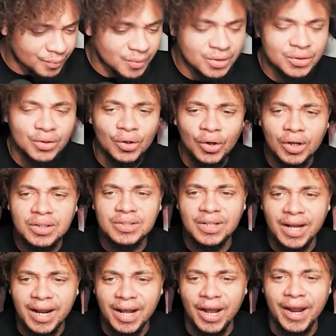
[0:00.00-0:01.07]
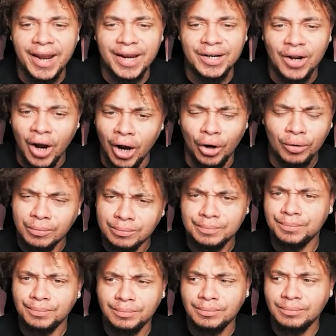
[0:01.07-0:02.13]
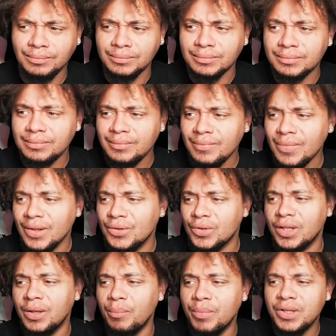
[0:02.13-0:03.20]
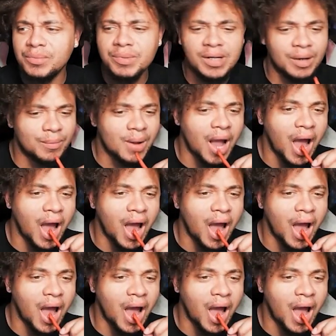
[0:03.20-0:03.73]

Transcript: she looks like a doll. Tried to bitch me up.